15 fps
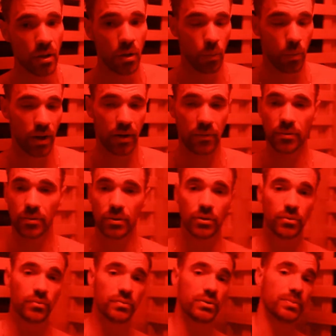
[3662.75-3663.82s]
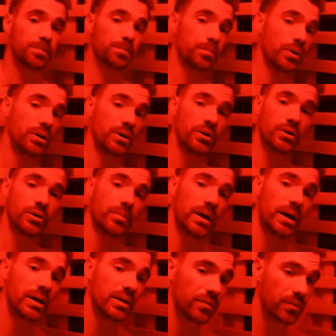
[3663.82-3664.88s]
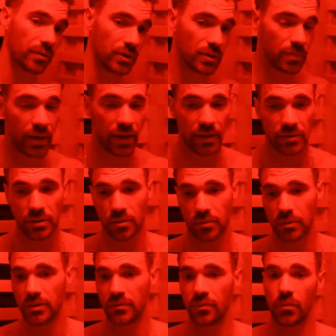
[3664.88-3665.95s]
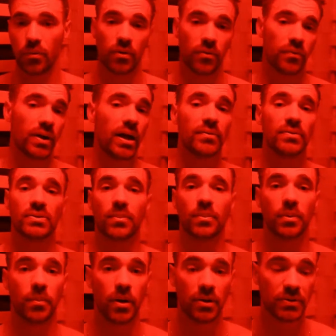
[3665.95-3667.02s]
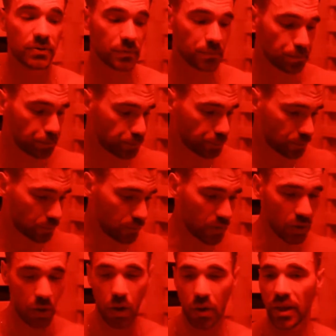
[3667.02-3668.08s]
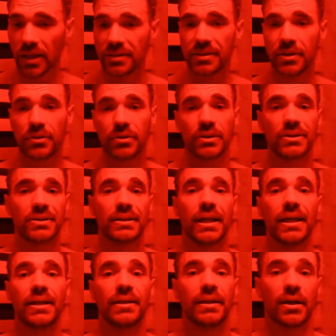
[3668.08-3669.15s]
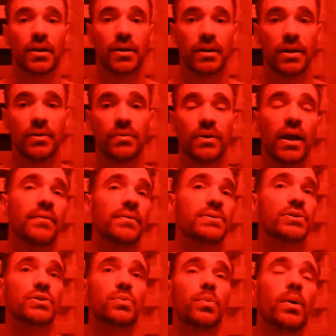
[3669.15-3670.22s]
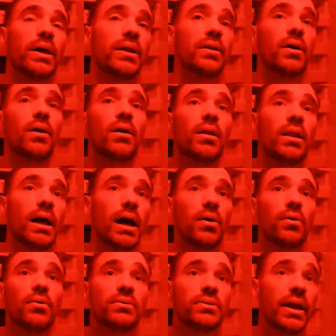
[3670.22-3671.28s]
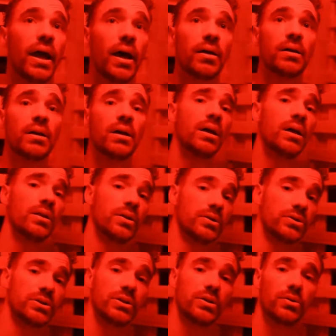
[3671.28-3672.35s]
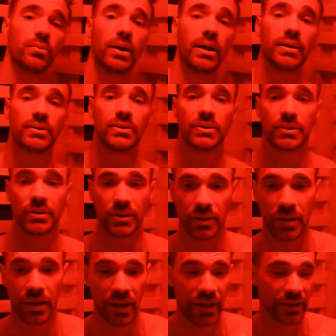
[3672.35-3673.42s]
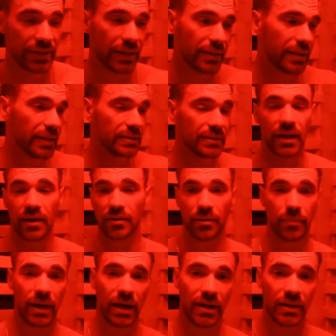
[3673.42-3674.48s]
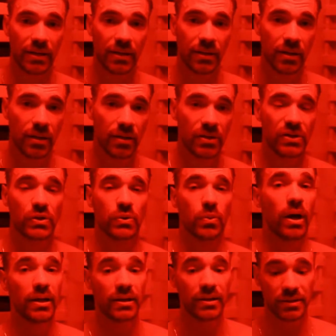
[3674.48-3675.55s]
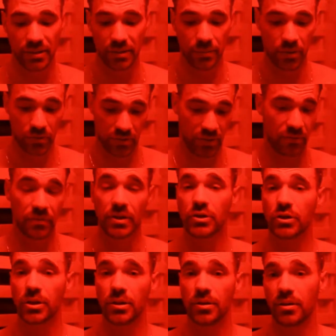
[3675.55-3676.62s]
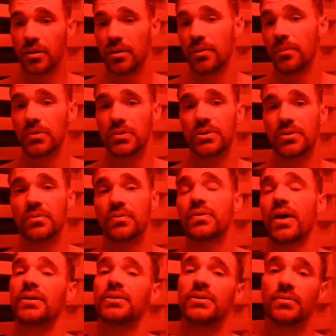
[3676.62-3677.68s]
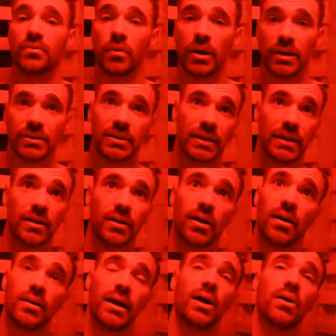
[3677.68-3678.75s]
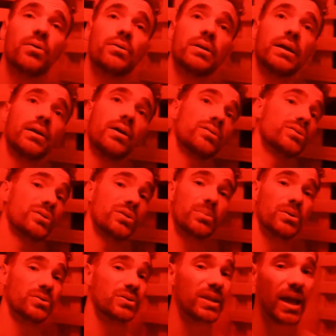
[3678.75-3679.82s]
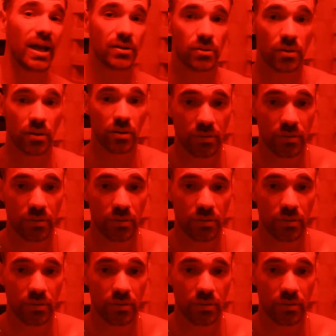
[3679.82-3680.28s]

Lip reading: Whatever you put into your body for these past 3, 4, 5 summer months, all that's still going to stay in there if you haven't sweat it all out. And yeah, there's still ways to get things out of the body. Sweating is the most efficient, the most effective way to get it all out, and also the most natural.